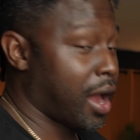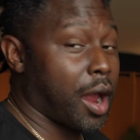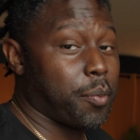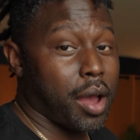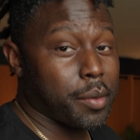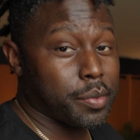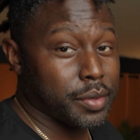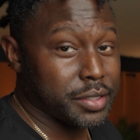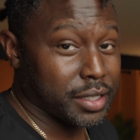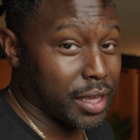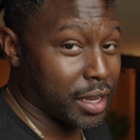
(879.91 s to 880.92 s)
I probably
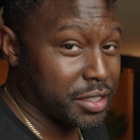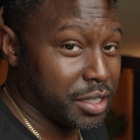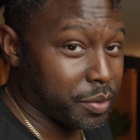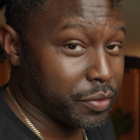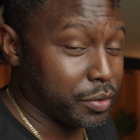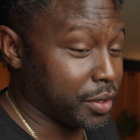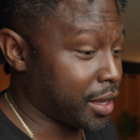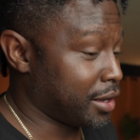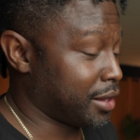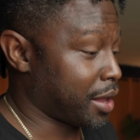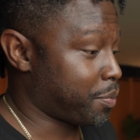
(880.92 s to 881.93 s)
should have got a cheaper fluid
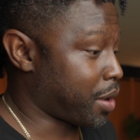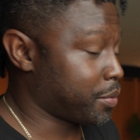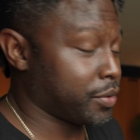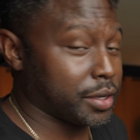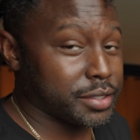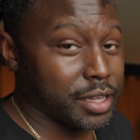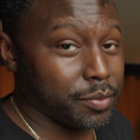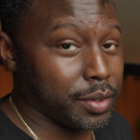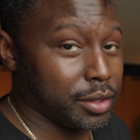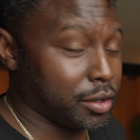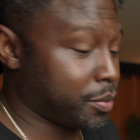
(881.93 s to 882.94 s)
head, and that probably would have saved
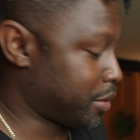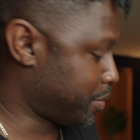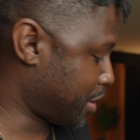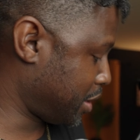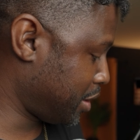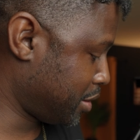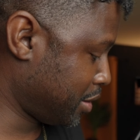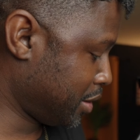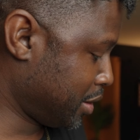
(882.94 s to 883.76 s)
me a little bit of money